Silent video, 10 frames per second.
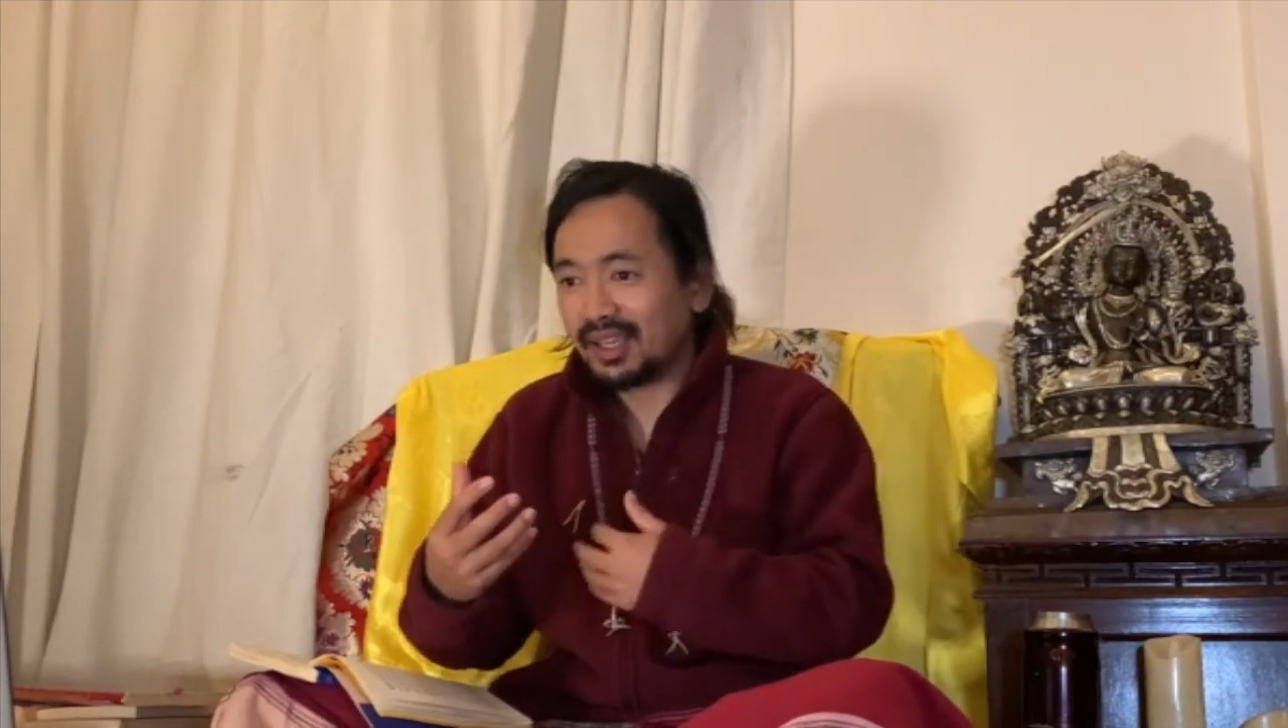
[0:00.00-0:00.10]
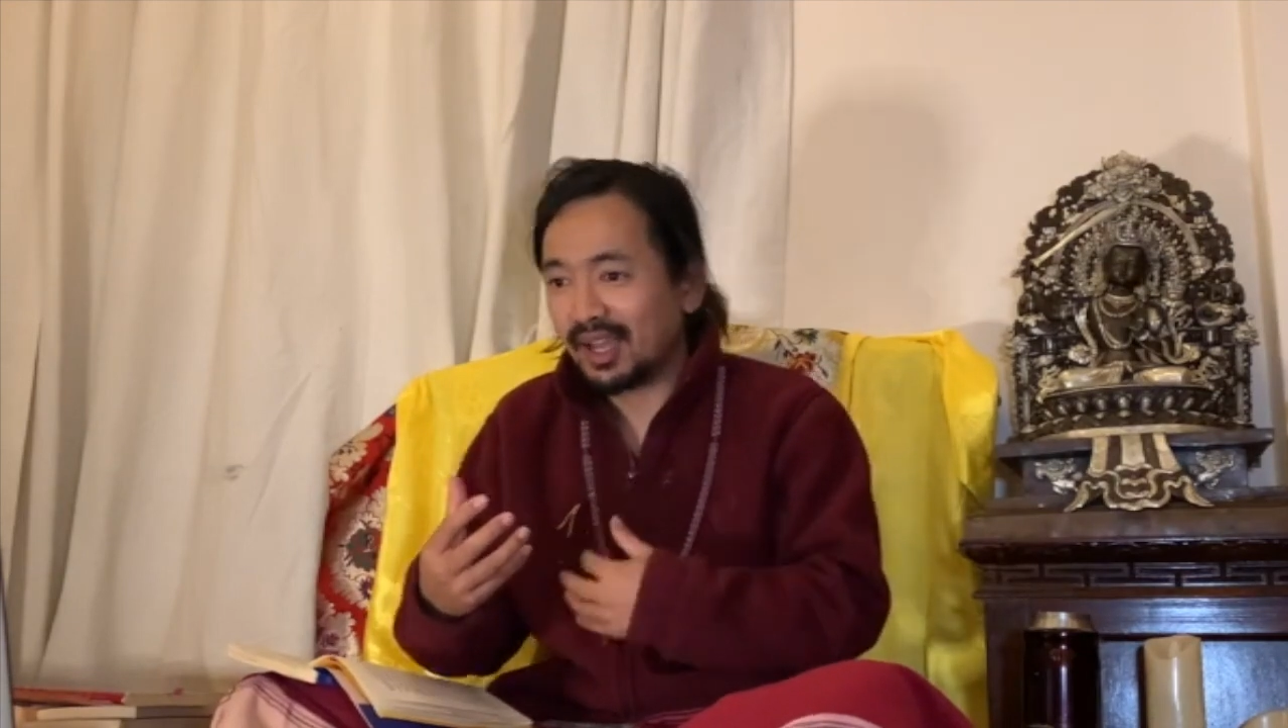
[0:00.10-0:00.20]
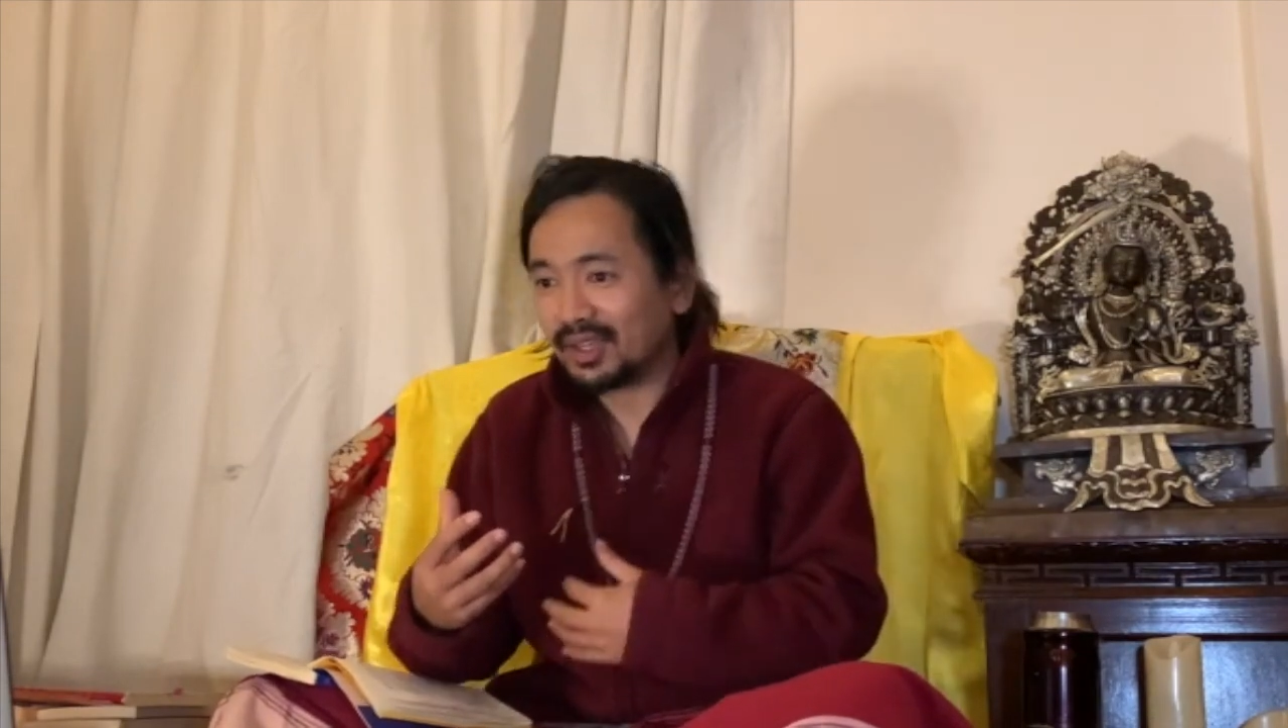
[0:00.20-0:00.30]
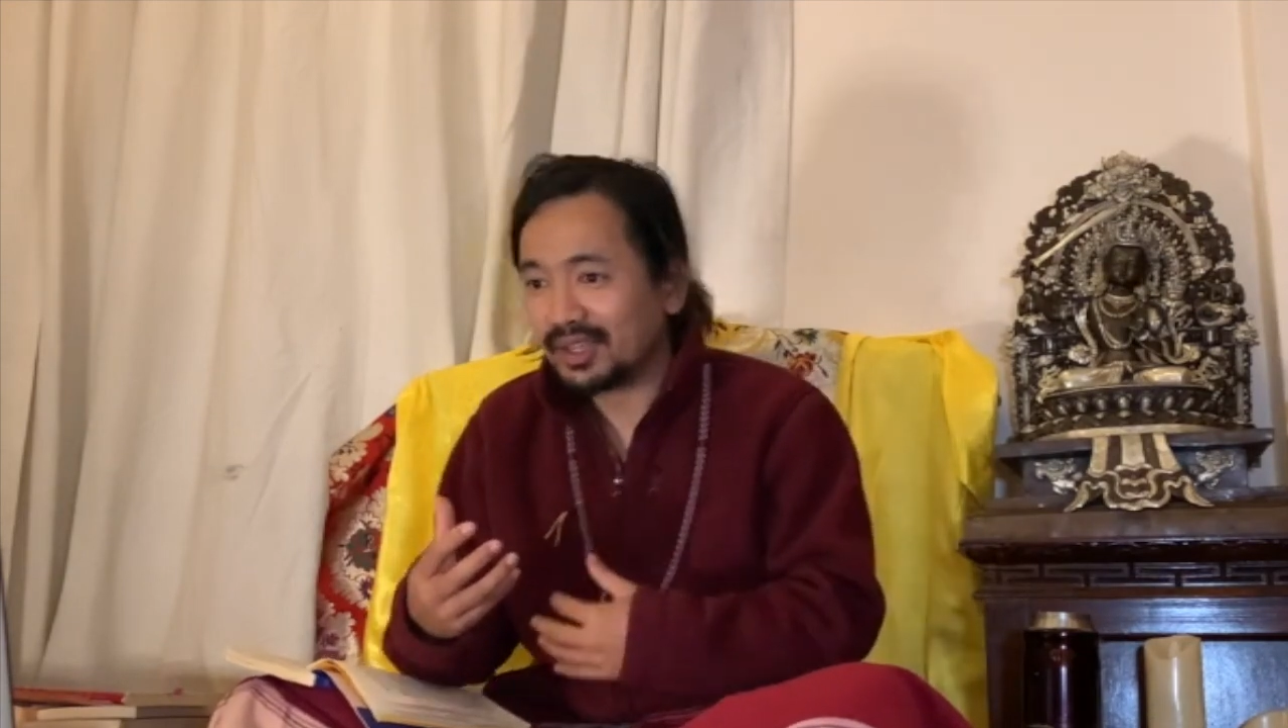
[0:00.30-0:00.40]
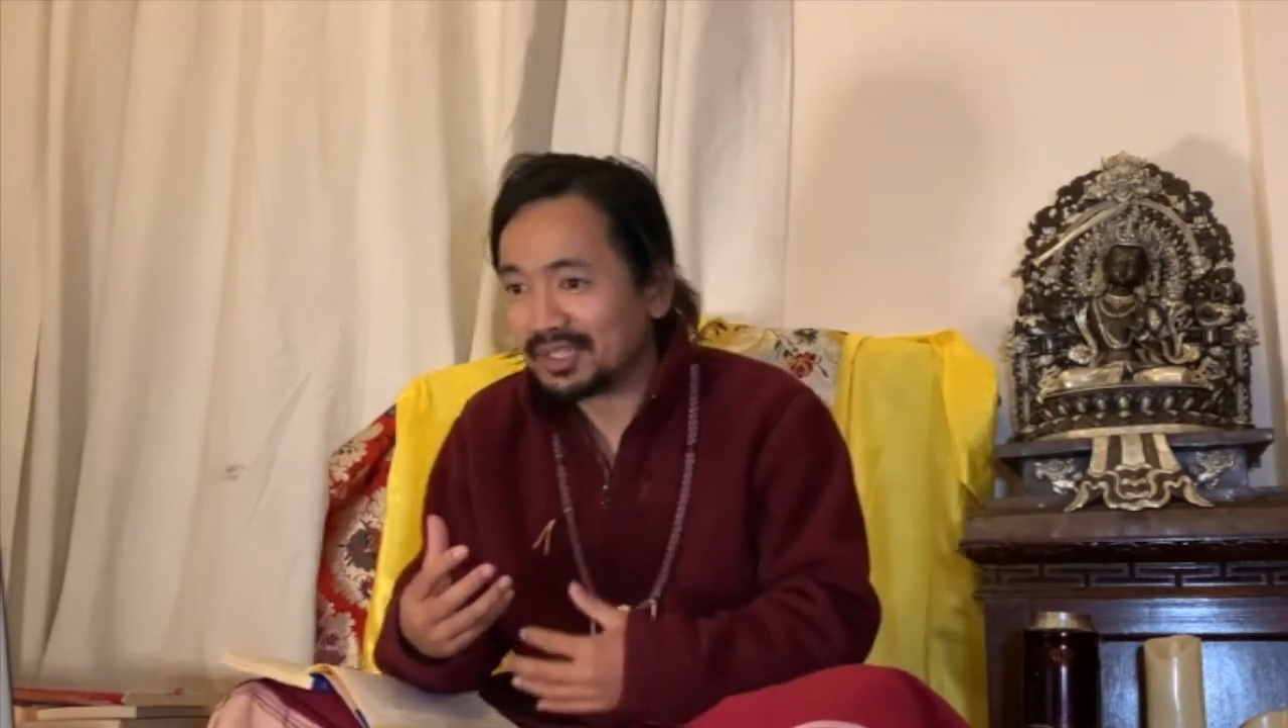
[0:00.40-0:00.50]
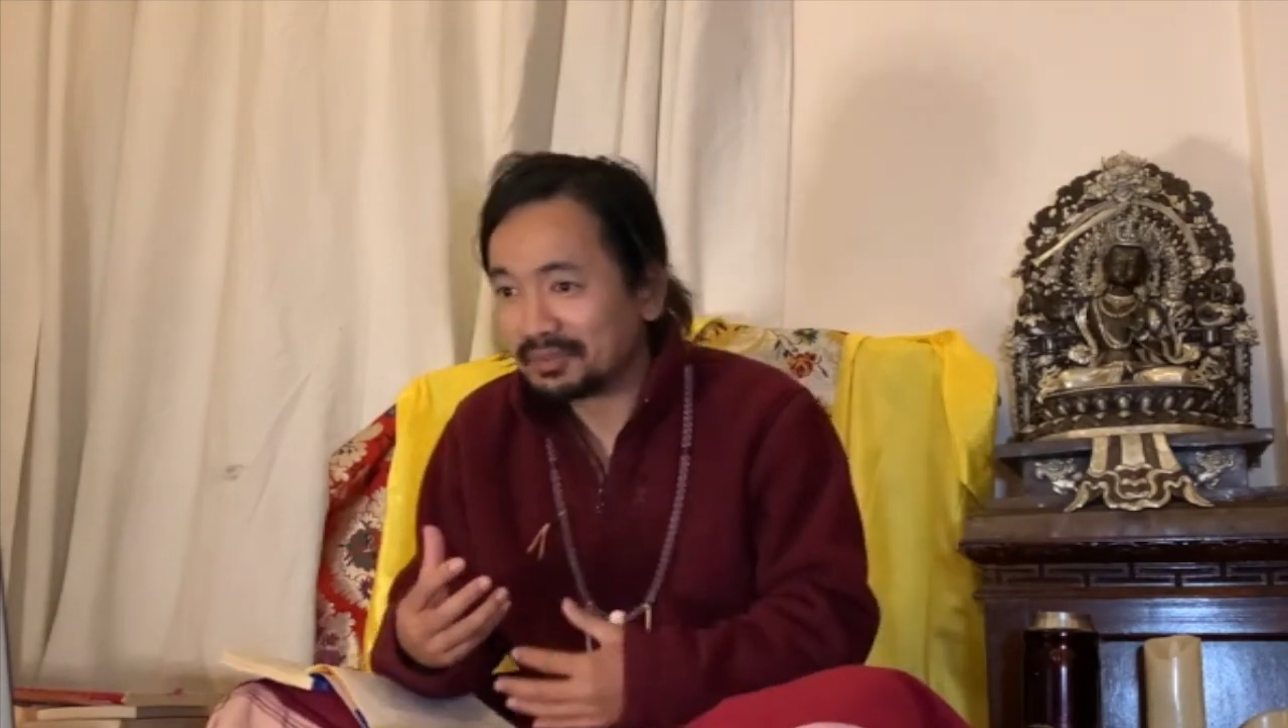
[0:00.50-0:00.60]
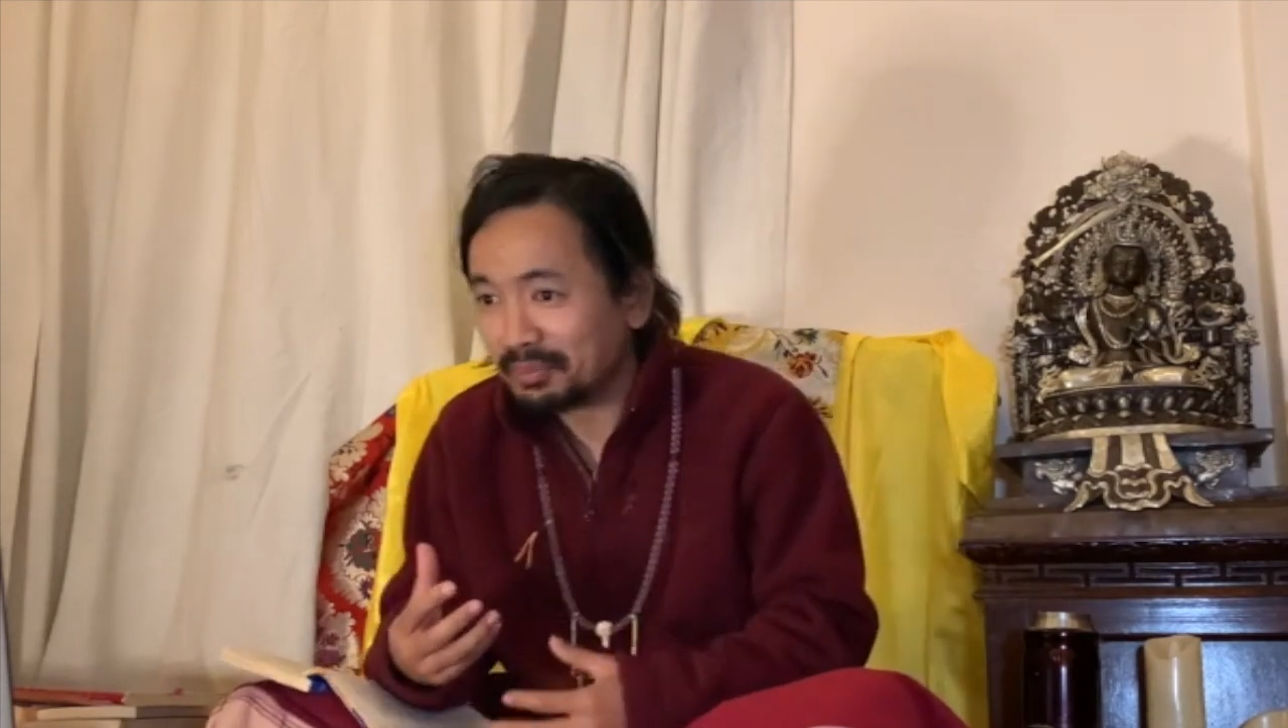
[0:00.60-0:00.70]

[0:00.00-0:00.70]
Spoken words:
Are you getting